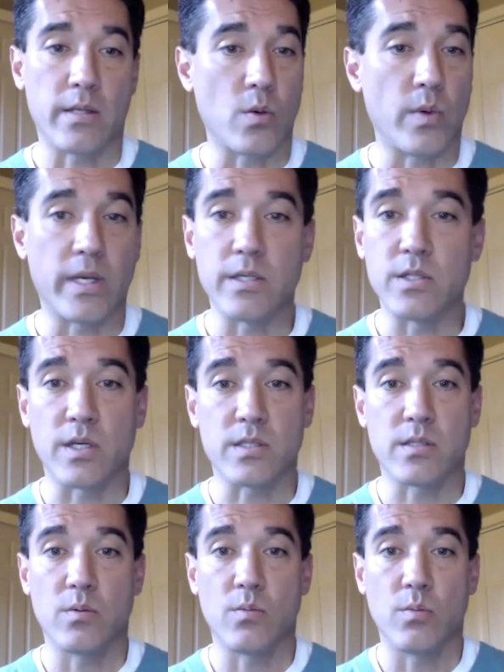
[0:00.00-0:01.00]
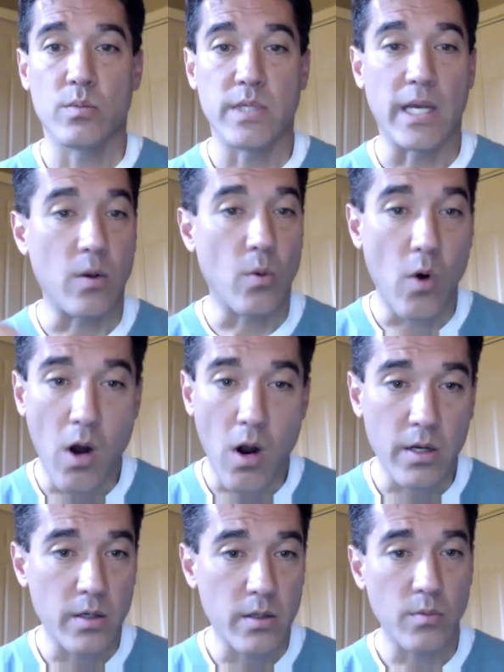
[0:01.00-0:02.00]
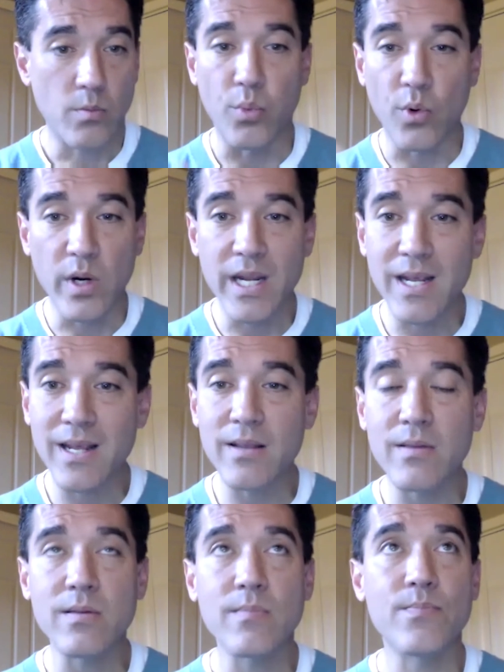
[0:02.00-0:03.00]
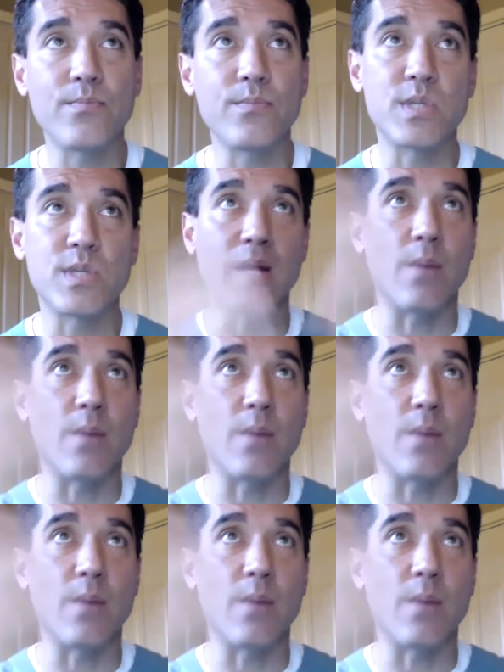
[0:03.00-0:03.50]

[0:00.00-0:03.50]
So we can just take a walk, breathe, step